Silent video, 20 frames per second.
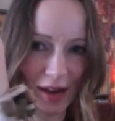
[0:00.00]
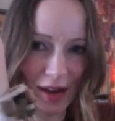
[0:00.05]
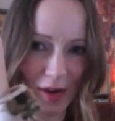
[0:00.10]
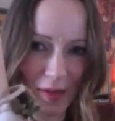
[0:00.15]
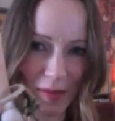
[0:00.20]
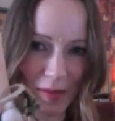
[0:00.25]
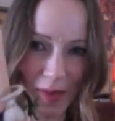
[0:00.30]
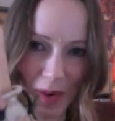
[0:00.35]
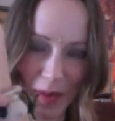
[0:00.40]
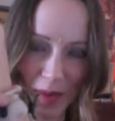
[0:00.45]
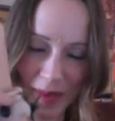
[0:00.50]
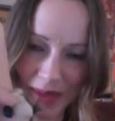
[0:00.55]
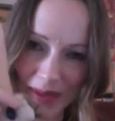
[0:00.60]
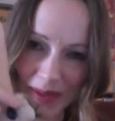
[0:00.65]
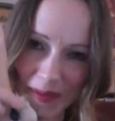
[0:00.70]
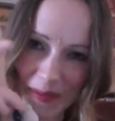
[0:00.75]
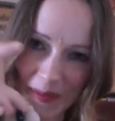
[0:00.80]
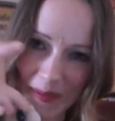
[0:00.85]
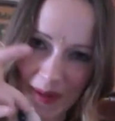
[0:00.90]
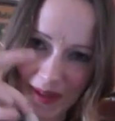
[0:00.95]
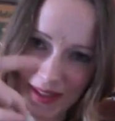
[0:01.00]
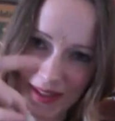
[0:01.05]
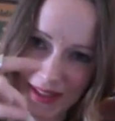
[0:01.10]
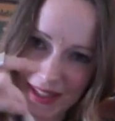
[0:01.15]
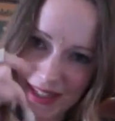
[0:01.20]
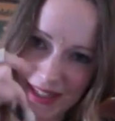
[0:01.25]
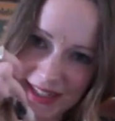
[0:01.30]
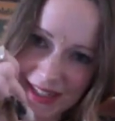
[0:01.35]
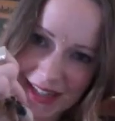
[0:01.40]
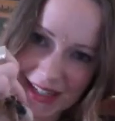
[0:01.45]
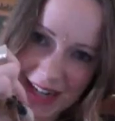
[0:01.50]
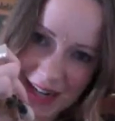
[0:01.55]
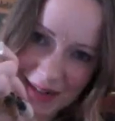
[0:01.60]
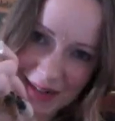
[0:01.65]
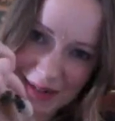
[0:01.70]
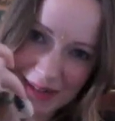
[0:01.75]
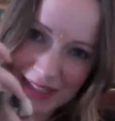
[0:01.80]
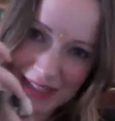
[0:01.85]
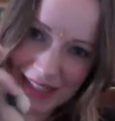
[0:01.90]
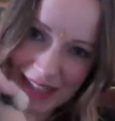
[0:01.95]
mobile quality that I
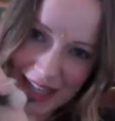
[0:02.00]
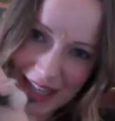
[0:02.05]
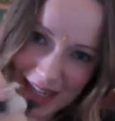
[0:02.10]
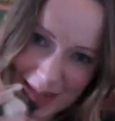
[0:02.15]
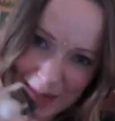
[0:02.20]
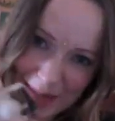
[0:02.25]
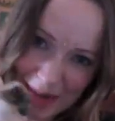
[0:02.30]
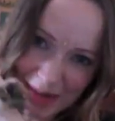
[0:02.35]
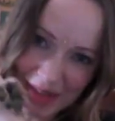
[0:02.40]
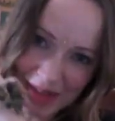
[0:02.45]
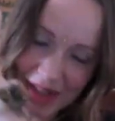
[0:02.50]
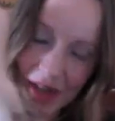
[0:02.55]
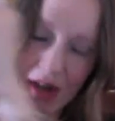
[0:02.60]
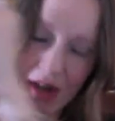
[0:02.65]
really like about the...